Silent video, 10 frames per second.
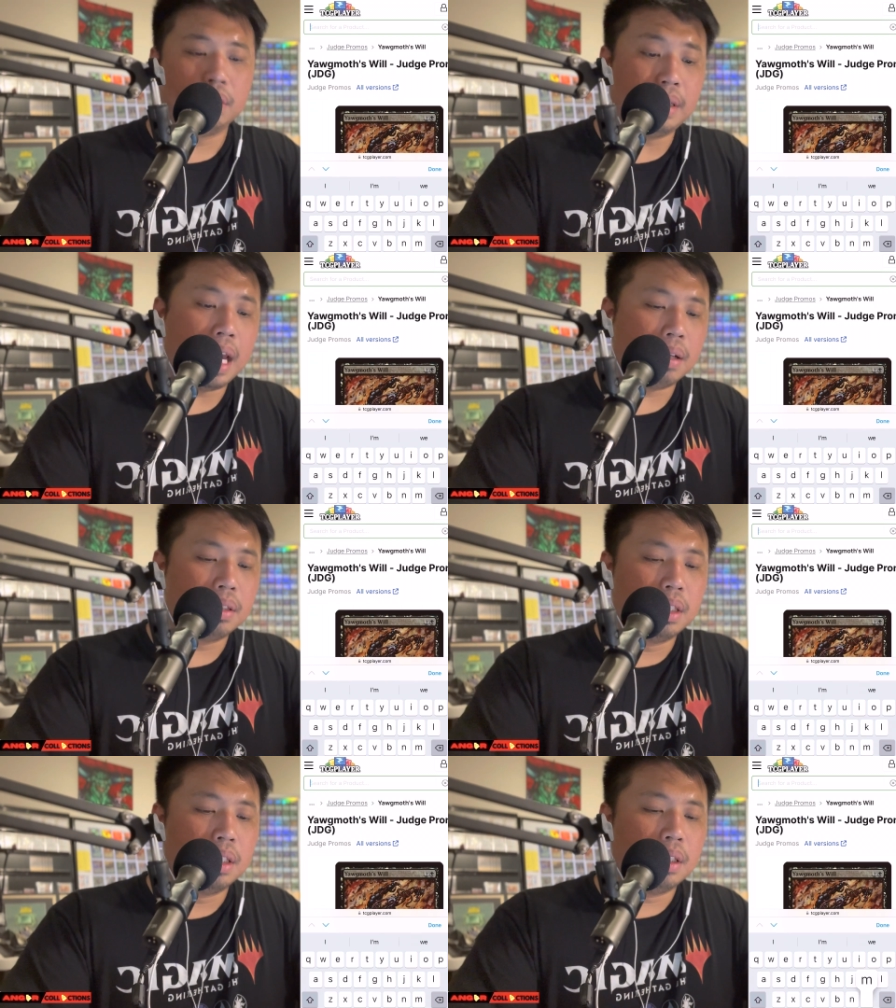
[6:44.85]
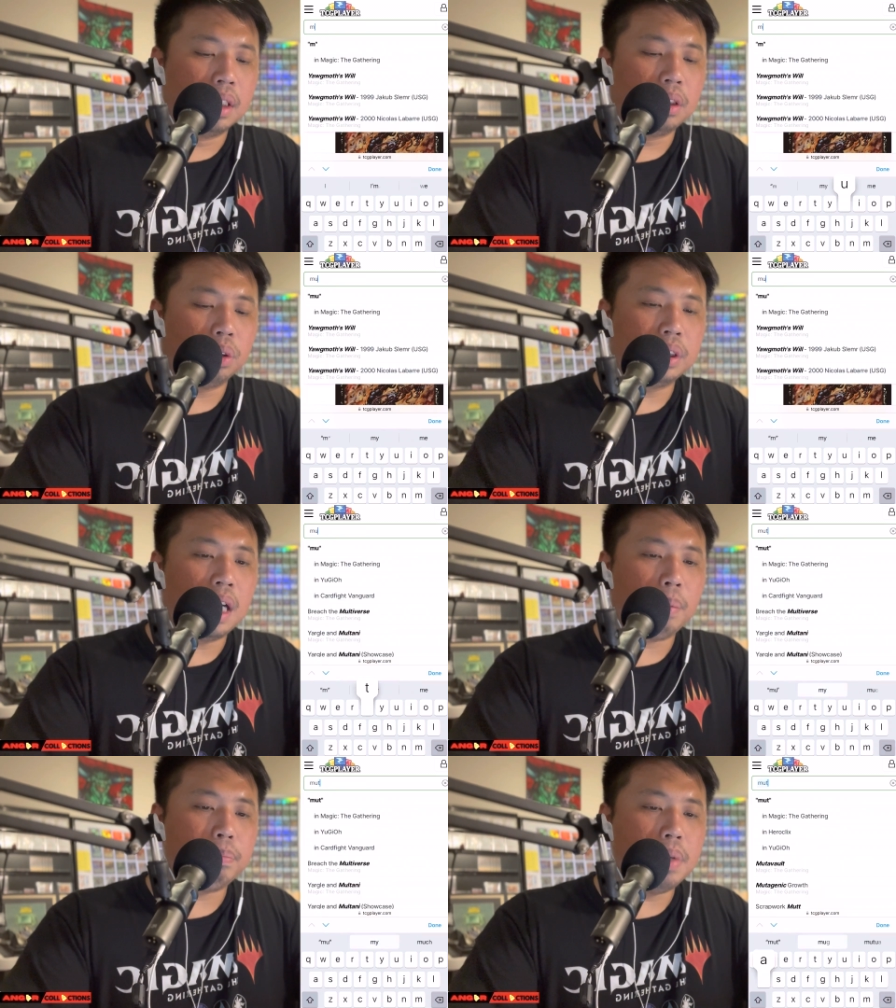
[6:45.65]
Yeah, let's go
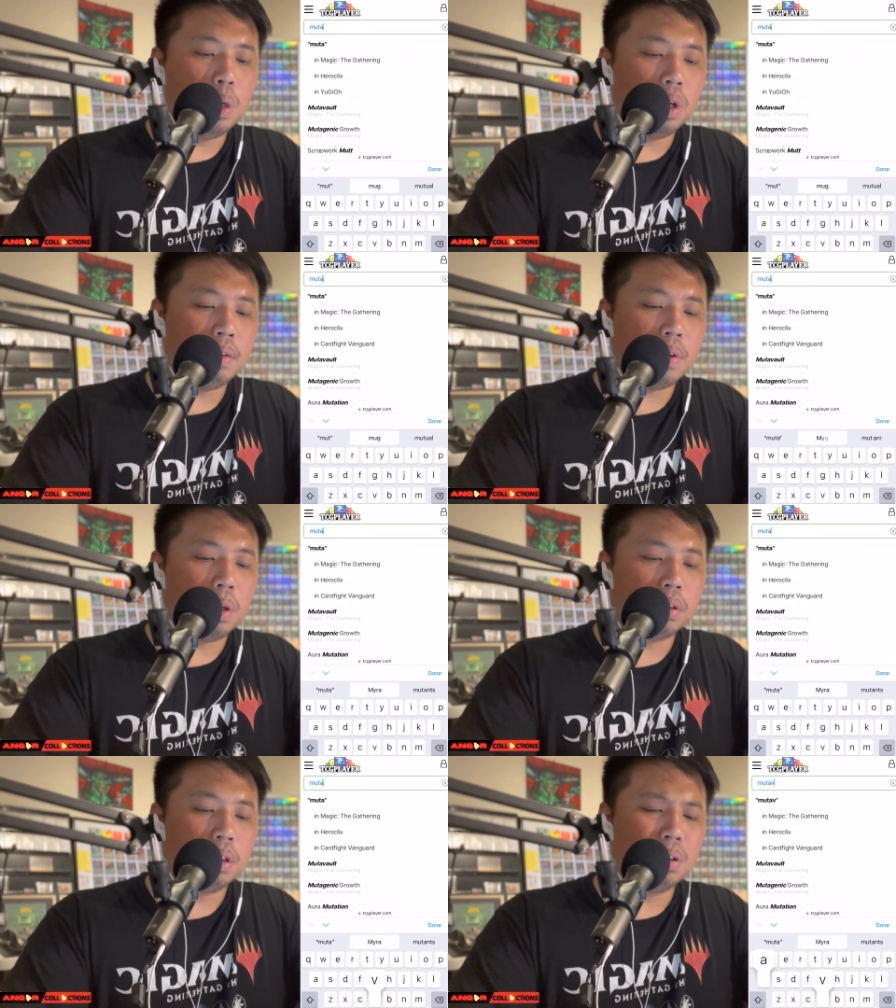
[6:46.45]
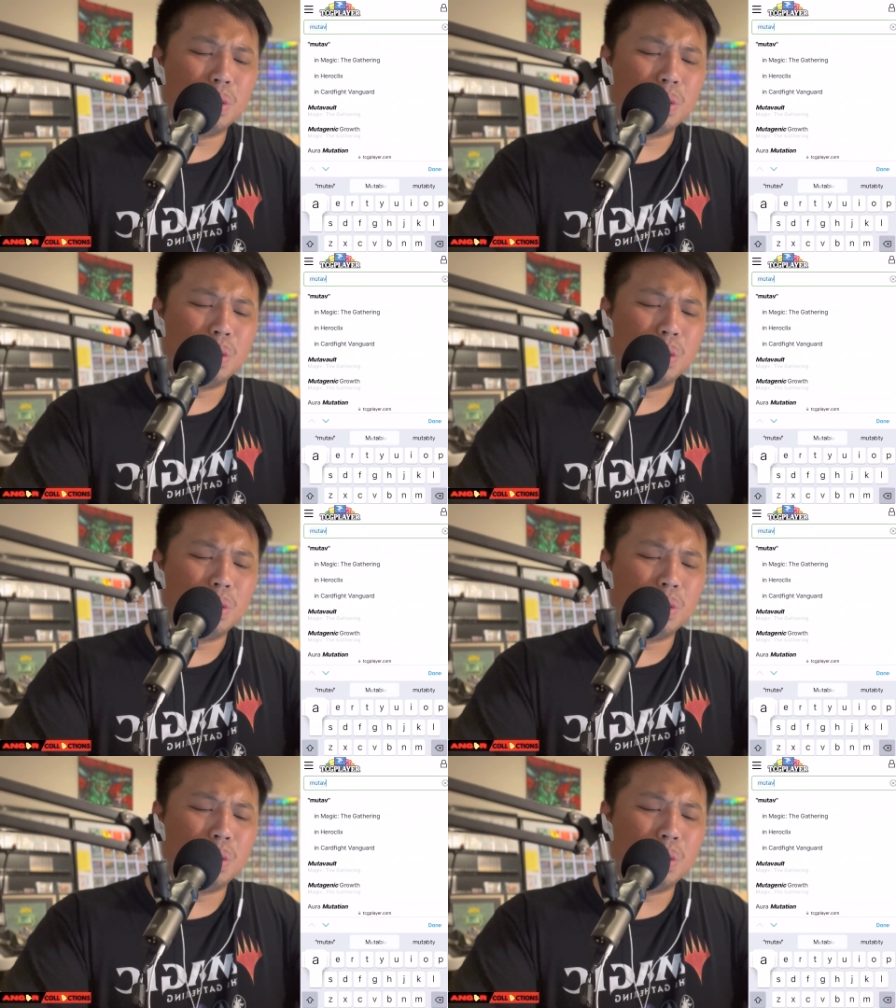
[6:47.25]
check Mutavault.